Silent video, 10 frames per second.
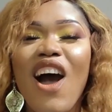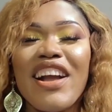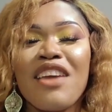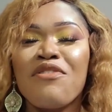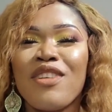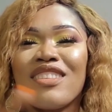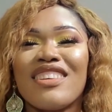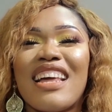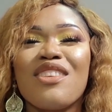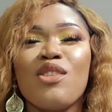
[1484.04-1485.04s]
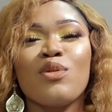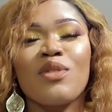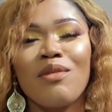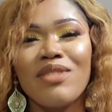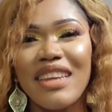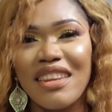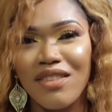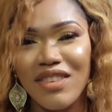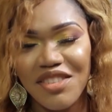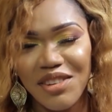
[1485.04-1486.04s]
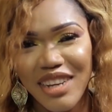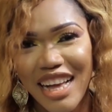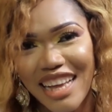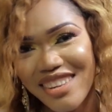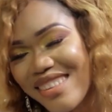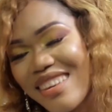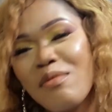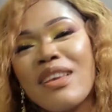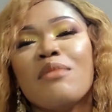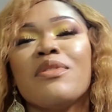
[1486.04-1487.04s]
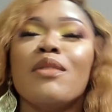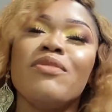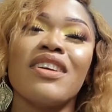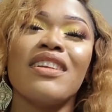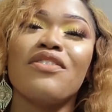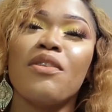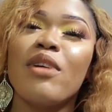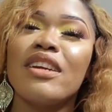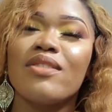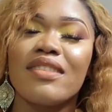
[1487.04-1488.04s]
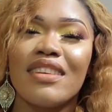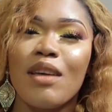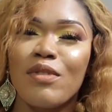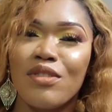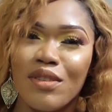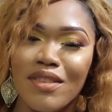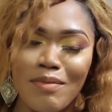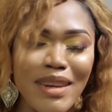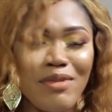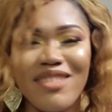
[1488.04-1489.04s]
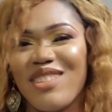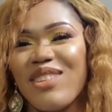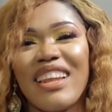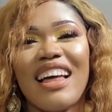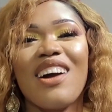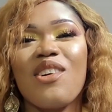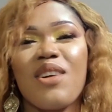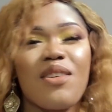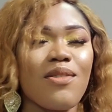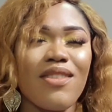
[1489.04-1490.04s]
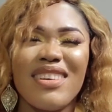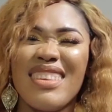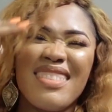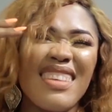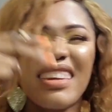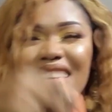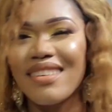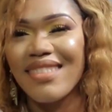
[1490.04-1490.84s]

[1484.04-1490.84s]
Okay, viewers, on that note, we come to the end of the show. You can catch up same time, same channel for more interesting episodes. My name is Noella Wanko, signing